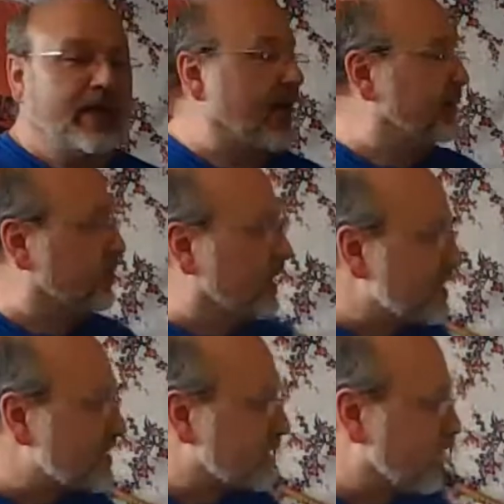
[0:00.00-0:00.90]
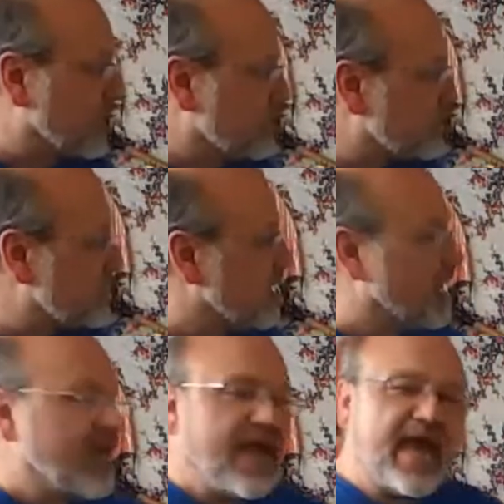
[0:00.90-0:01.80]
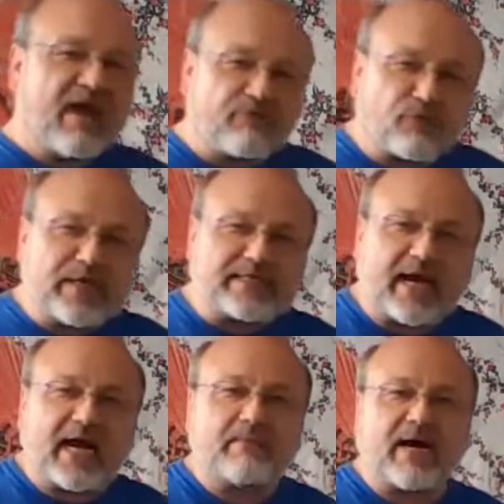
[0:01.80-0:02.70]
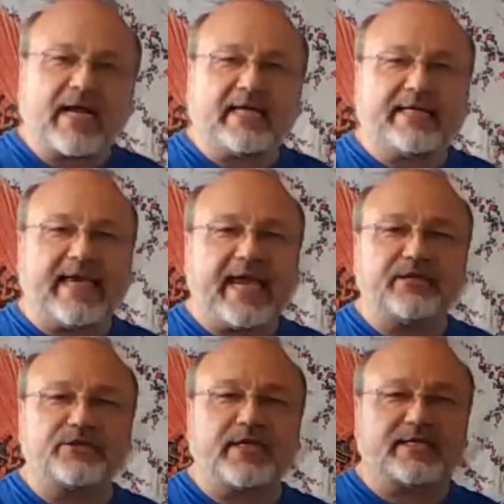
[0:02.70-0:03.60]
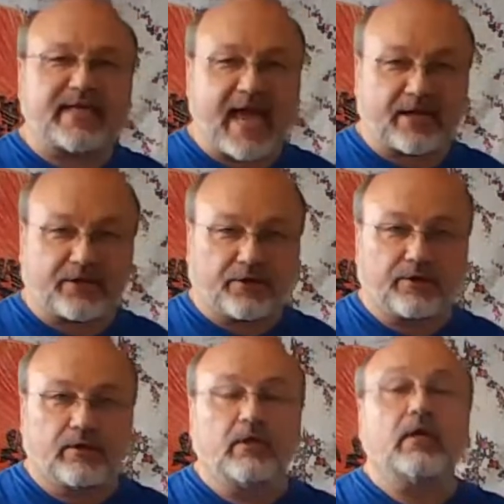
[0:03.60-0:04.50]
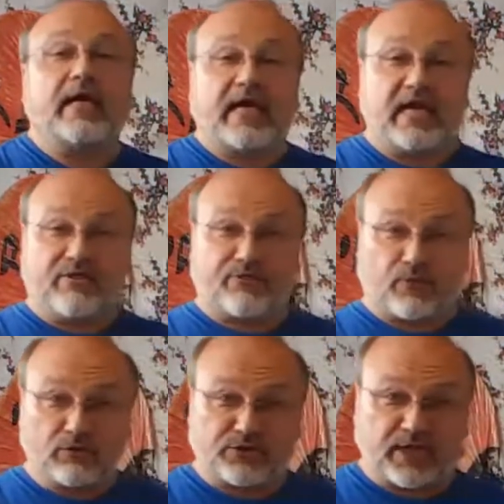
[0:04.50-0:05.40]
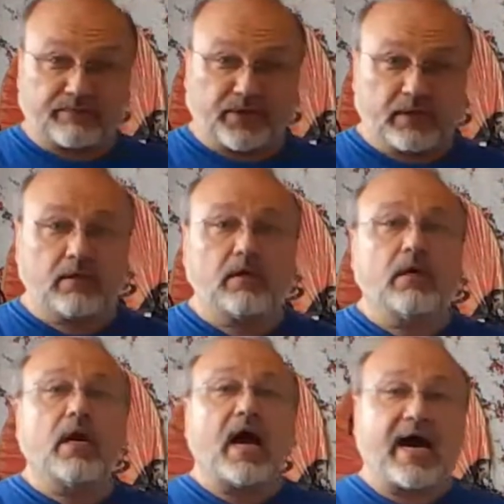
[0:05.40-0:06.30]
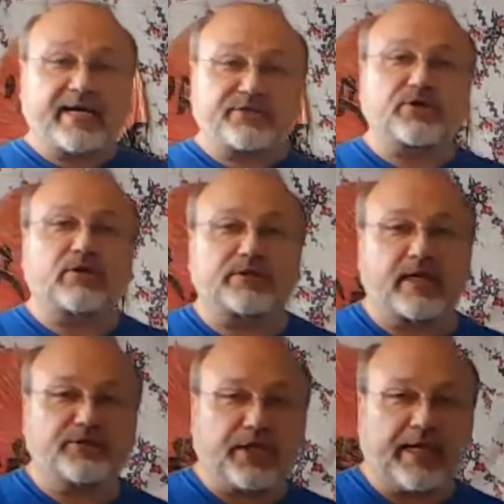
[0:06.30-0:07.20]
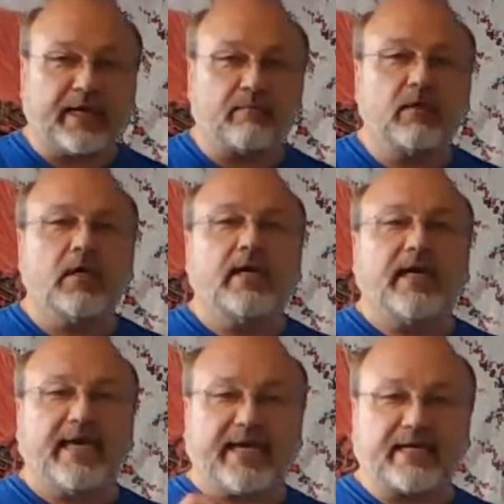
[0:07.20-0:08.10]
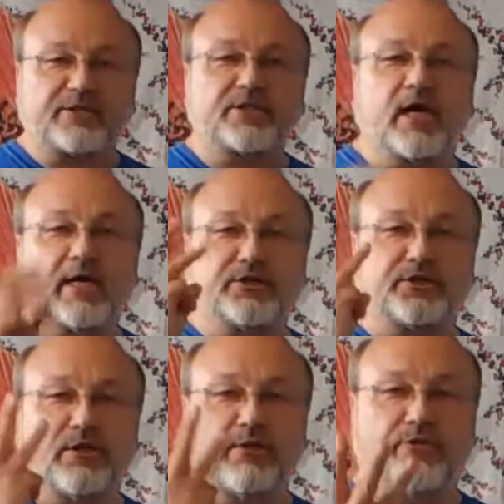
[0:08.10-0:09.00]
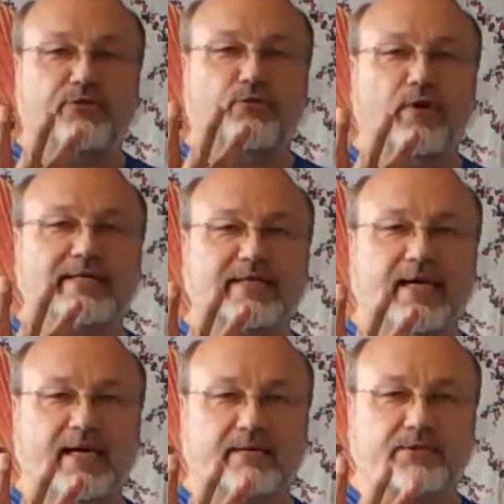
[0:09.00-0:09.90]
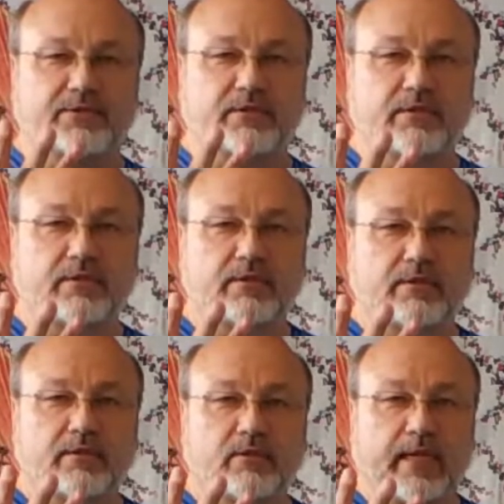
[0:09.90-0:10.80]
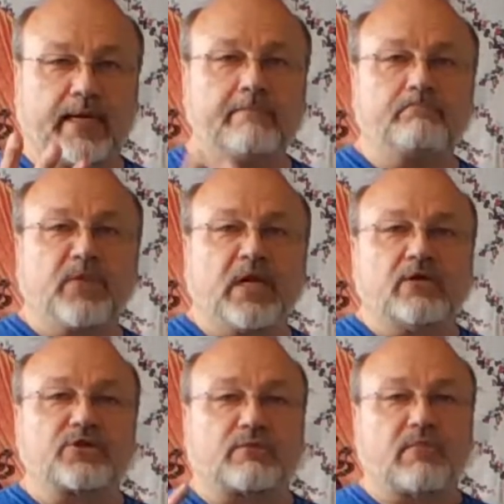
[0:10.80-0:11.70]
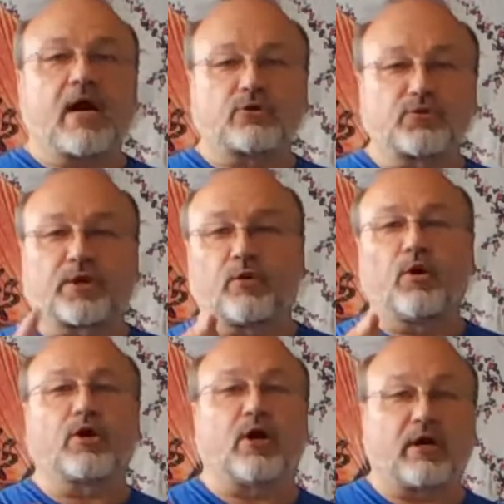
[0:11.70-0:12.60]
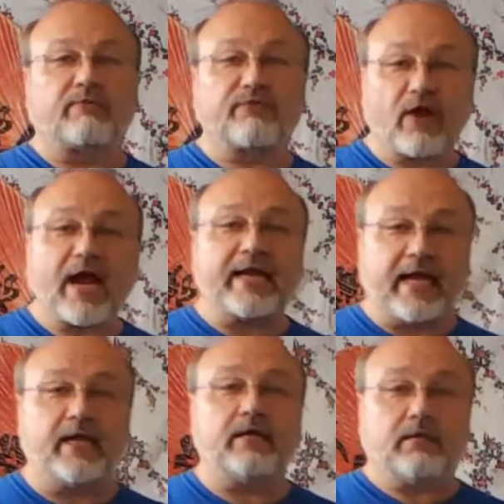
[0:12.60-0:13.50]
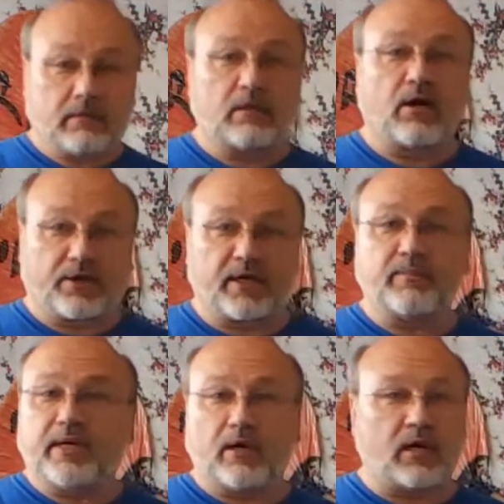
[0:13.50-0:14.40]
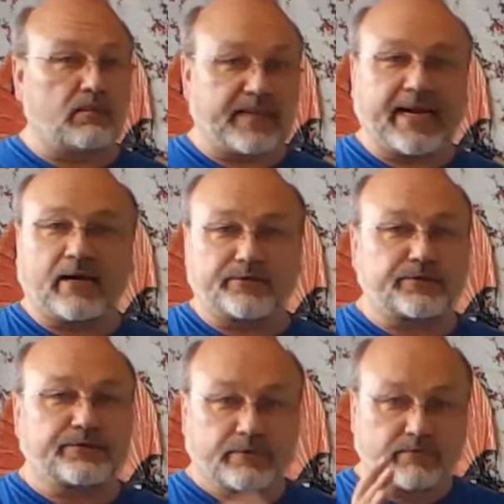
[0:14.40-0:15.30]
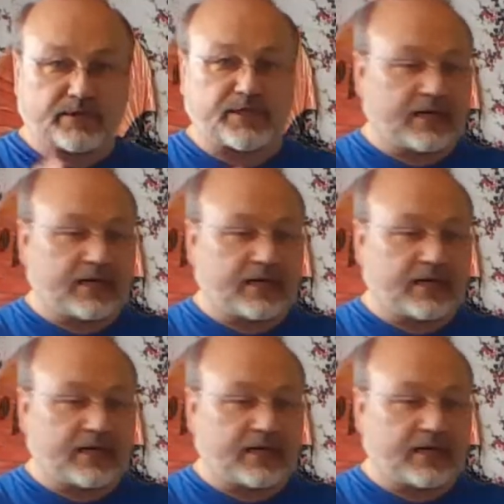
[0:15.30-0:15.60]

And the lesson is, every time I engage the attacker, he throws something, I start touching him, he gets touched 3 times. Okay? So the models we're going to work on Friday are going to be all about this